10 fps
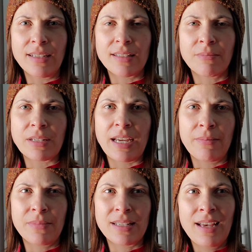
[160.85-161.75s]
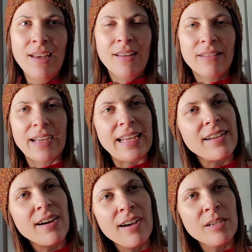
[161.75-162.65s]
It's sometimes like I get
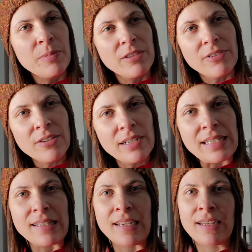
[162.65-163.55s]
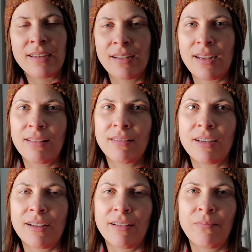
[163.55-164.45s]
caught up in the fundraising and in
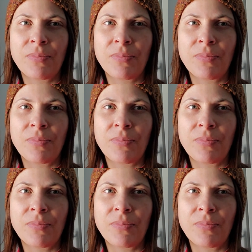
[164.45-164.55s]
the